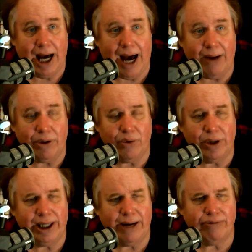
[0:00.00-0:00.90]
I would
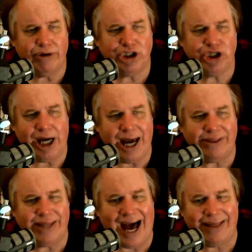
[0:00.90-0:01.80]
really
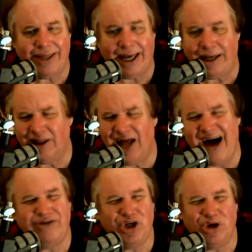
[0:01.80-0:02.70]
appreciate that. The
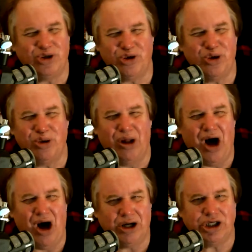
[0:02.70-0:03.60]
live shows are too
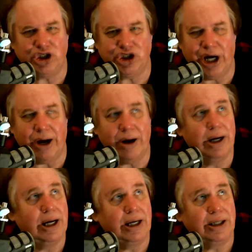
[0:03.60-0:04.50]
long to share.
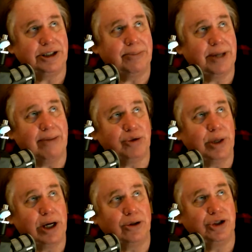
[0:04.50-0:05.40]
Sometimes
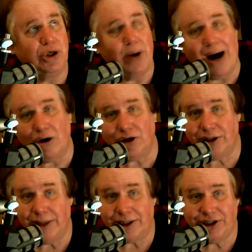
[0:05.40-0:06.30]
we go 2 hours.
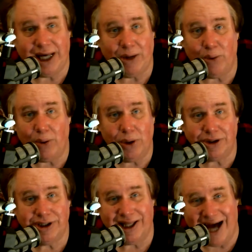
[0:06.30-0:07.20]
I'm not saying we
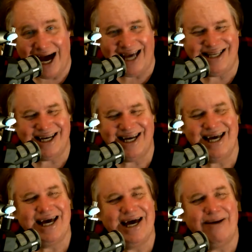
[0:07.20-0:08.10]
will tonight,
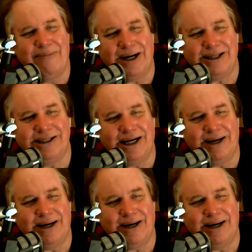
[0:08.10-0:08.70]
but